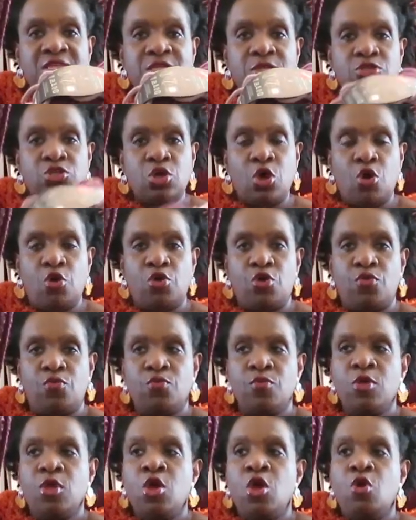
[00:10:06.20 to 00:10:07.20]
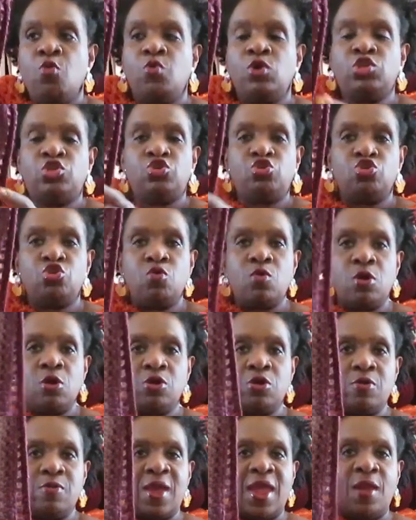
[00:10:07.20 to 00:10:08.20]
in total, which 2 will
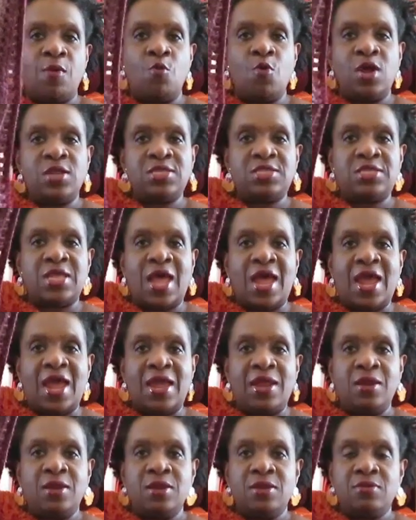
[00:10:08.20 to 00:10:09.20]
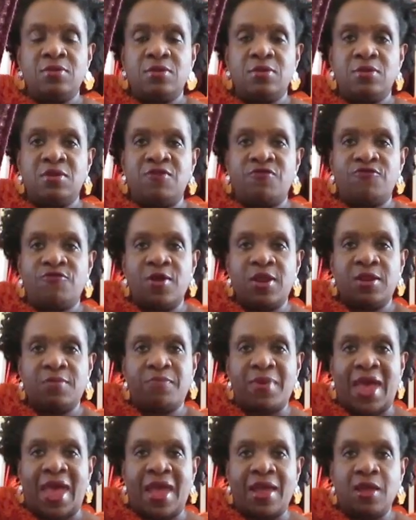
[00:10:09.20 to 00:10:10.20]
create one side, the front and
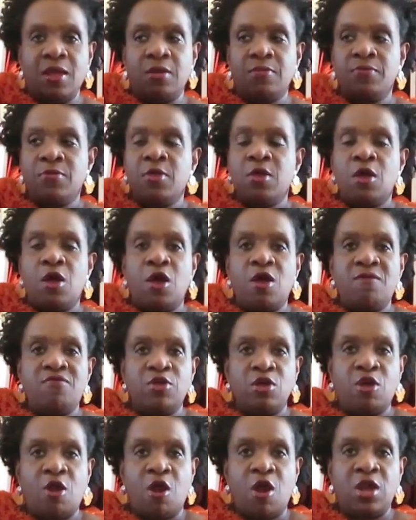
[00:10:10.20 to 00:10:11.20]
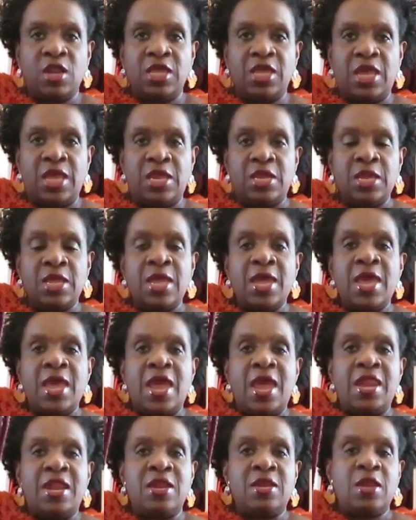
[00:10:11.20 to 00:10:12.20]
back of the cardigan,
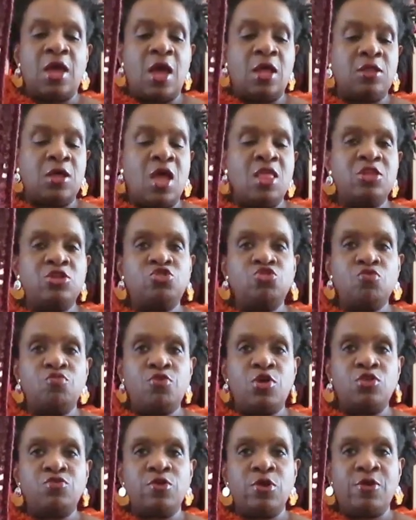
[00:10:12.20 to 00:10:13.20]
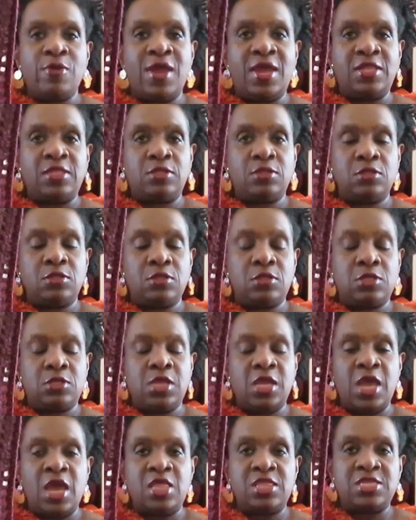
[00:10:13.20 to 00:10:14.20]
and then the other 2 bows will create
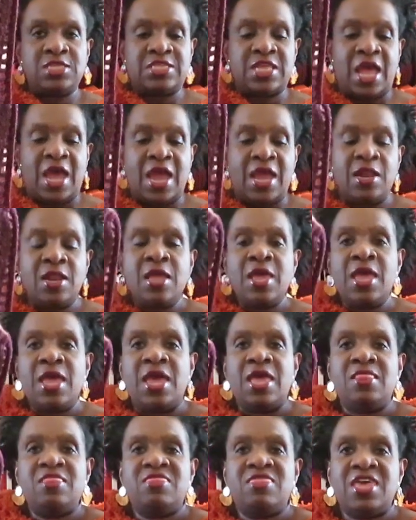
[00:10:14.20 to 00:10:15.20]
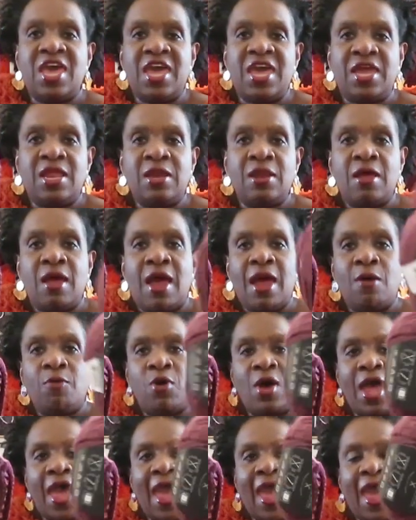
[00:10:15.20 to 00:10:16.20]
the other side. And then I
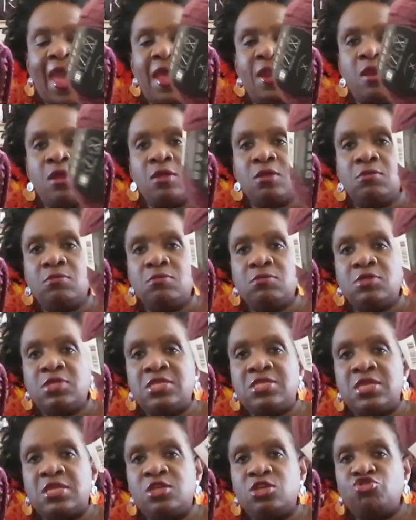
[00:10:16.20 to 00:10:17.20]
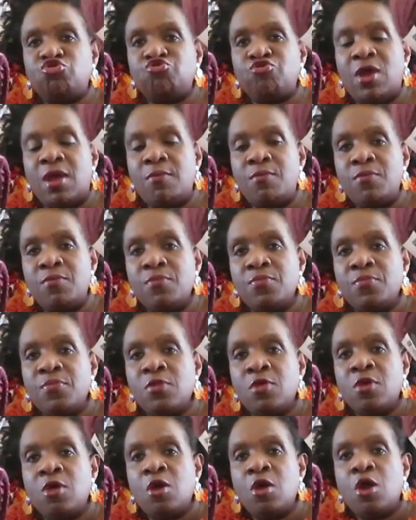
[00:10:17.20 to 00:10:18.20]
will add this as a trim
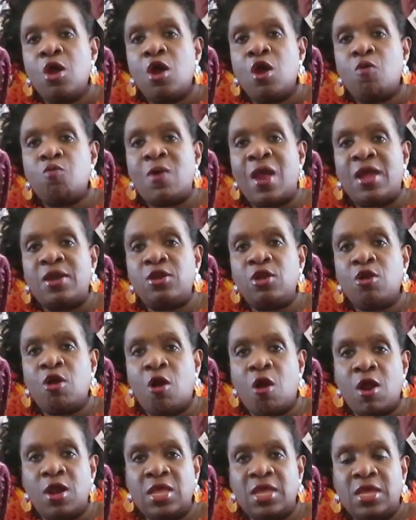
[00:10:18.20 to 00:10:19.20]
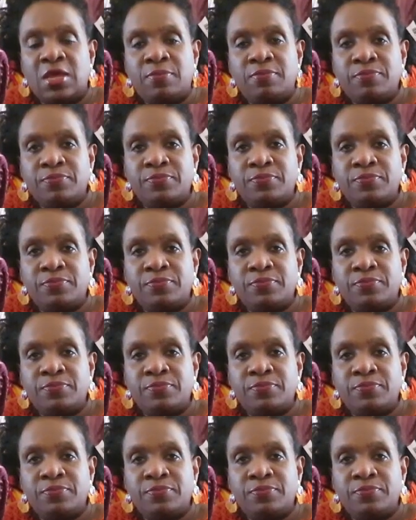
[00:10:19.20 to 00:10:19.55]
around the cardigan